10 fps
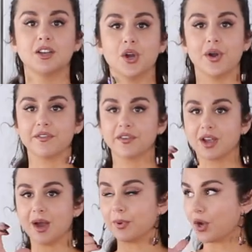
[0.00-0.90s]
go out for a
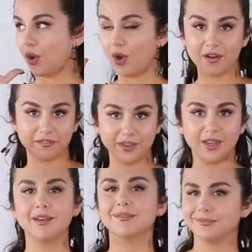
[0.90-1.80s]
cup of
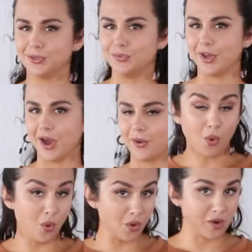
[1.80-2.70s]
coffee, you know.
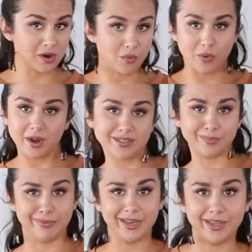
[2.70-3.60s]
Or wear it to
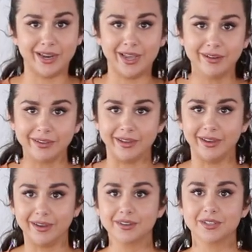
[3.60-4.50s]
bed, hell yeah.